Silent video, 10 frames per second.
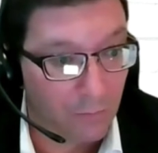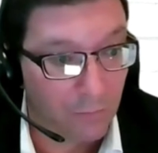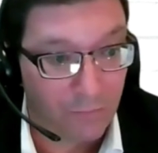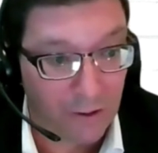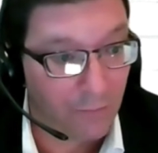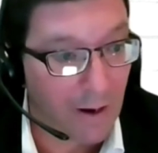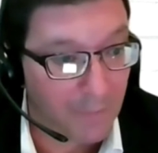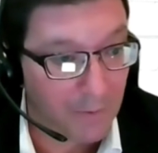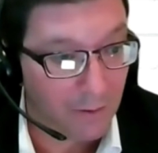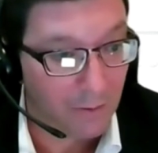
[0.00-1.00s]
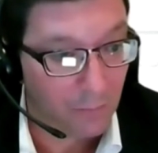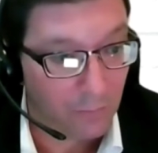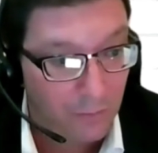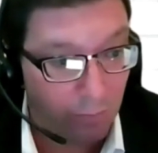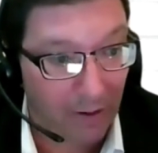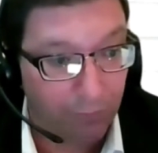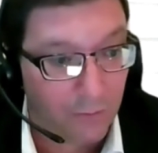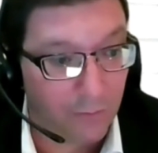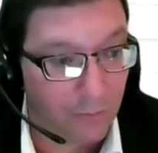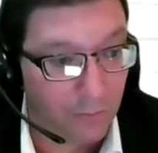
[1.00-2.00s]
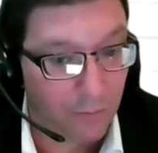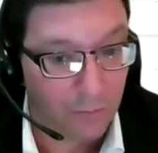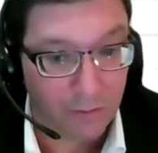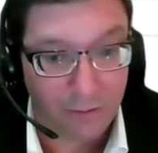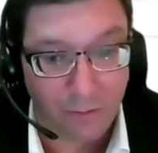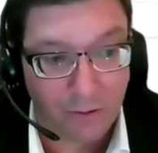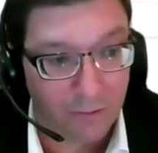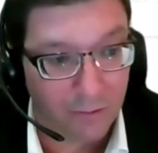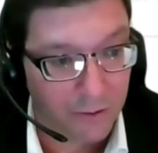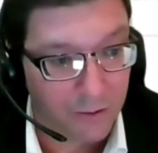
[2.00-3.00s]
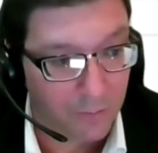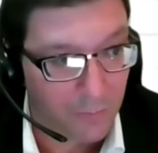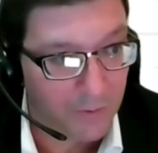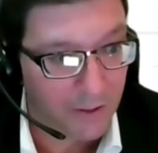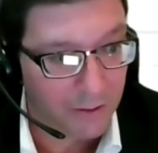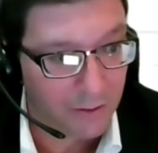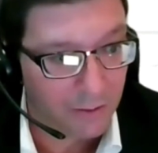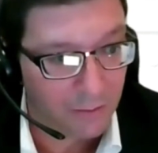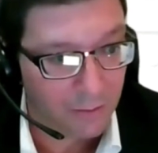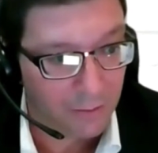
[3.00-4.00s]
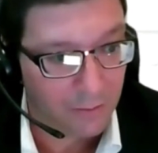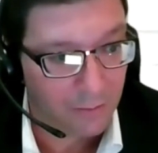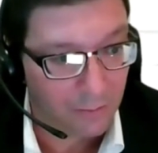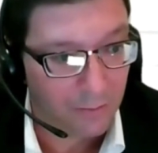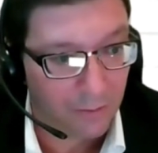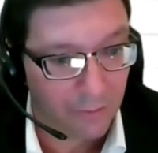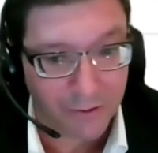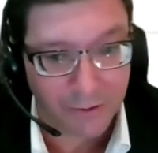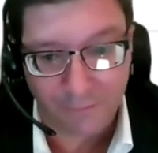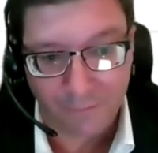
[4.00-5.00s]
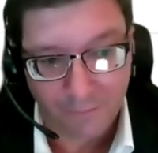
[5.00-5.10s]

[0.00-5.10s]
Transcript: very rapidly, after you did your initial implementation and integration.